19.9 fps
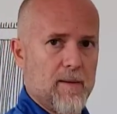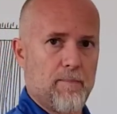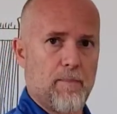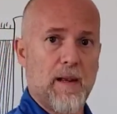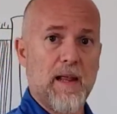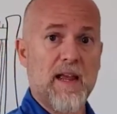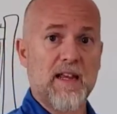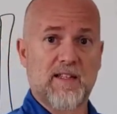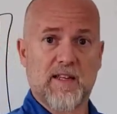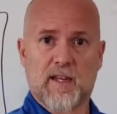
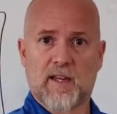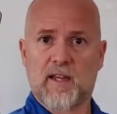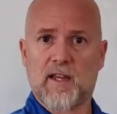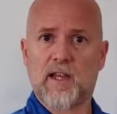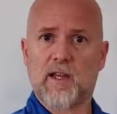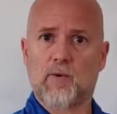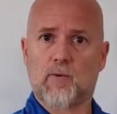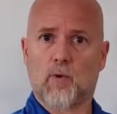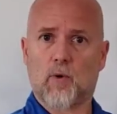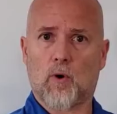plays a
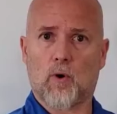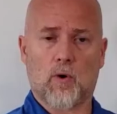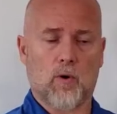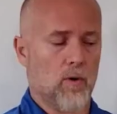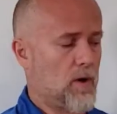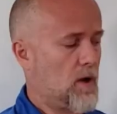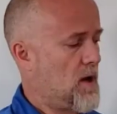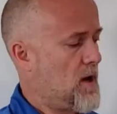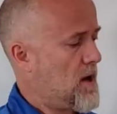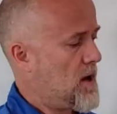key
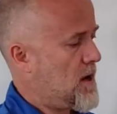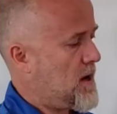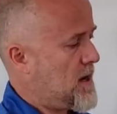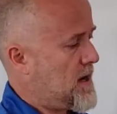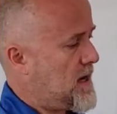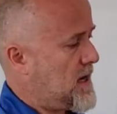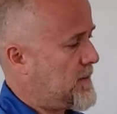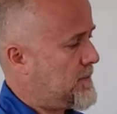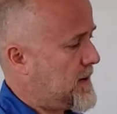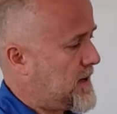role
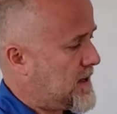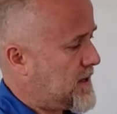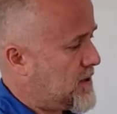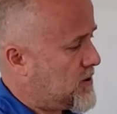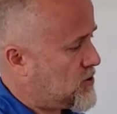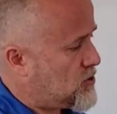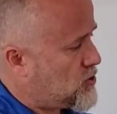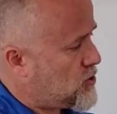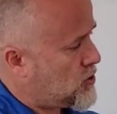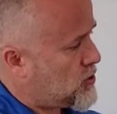in making
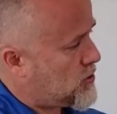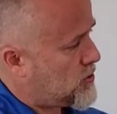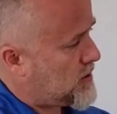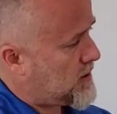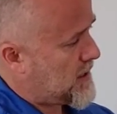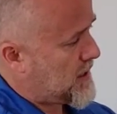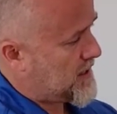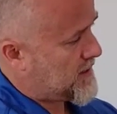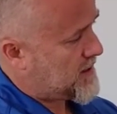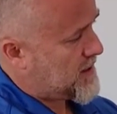sure
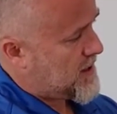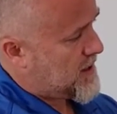that